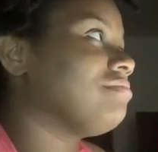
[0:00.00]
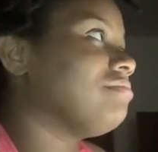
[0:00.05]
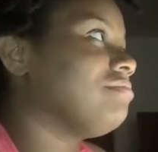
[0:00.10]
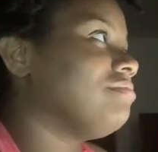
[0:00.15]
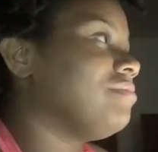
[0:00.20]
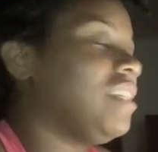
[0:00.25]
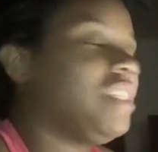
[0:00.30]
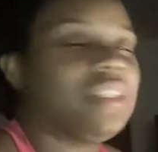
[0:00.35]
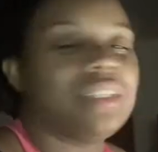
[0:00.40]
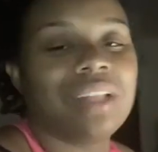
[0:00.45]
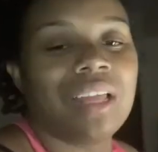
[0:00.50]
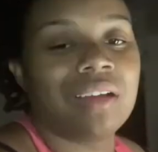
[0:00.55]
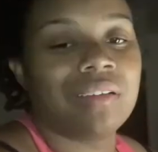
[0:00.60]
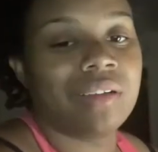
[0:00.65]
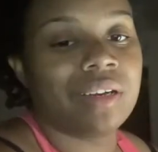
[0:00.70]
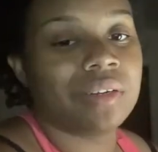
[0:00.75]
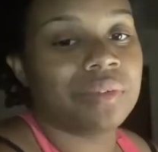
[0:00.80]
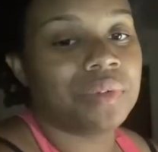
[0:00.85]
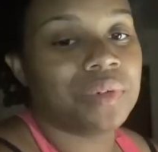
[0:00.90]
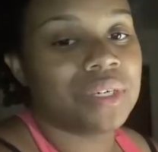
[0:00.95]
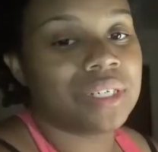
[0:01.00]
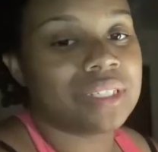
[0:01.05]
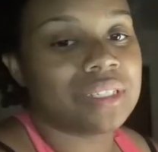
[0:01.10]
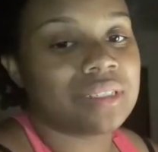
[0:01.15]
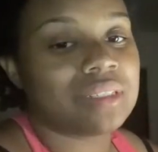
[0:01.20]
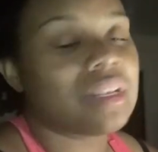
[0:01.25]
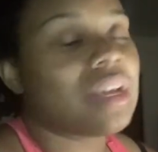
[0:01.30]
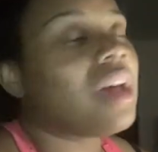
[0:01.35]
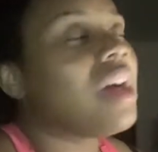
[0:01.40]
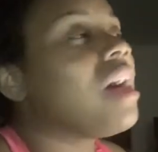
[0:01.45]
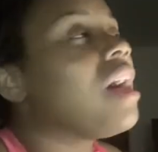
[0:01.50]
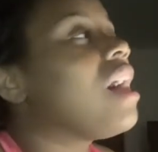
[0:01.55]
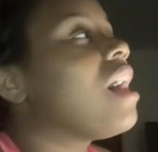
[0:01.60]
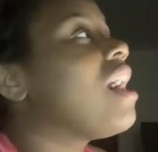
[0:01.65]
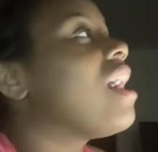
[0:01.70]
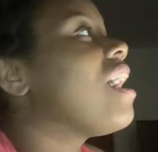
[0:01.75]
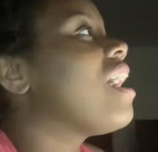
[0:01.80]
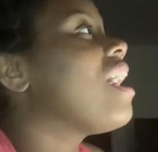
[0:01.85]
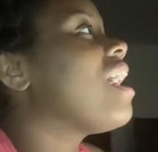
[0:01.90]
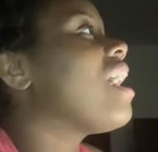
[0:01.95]
These are like random questions.
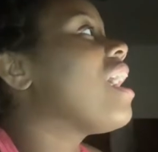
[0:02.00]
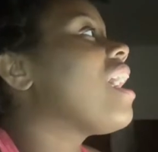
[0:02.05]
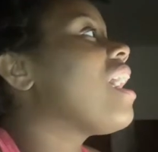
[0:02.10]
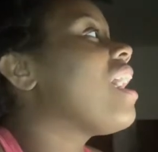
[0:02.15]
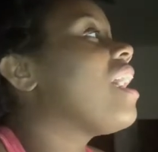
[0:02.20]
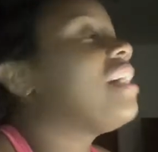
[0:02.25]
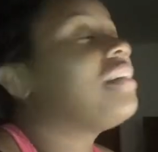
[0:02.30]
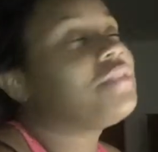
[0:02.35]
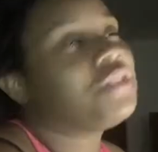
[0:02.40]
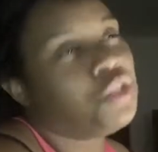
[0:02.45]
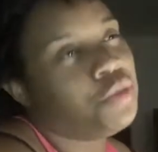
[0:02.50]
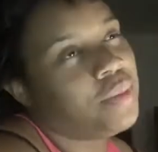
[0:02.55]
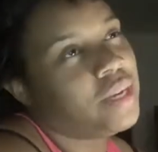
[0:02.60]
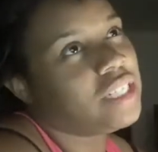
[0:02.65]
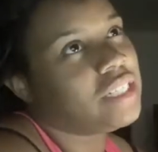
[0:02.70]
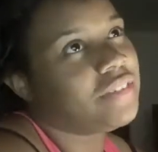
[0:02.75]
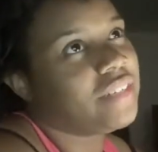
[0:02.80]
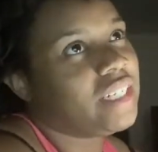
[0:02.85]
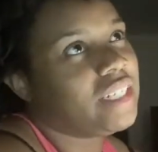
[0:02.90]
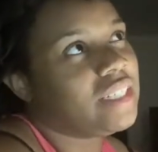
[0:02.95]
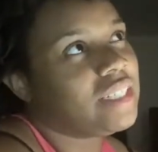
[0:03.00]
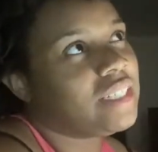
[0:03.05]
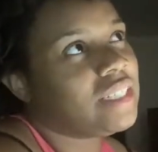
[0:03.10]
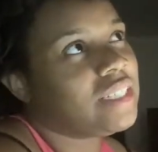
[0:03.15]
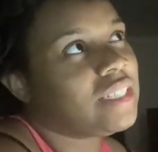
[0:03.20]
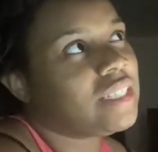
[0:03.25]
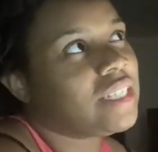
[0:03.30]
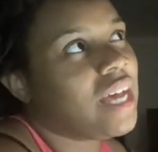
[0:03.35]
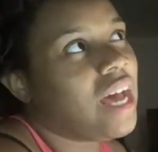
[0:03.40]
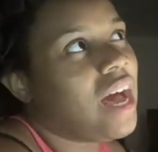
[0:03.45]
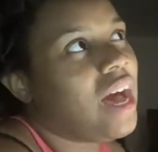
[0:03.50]
I have 2 best friends.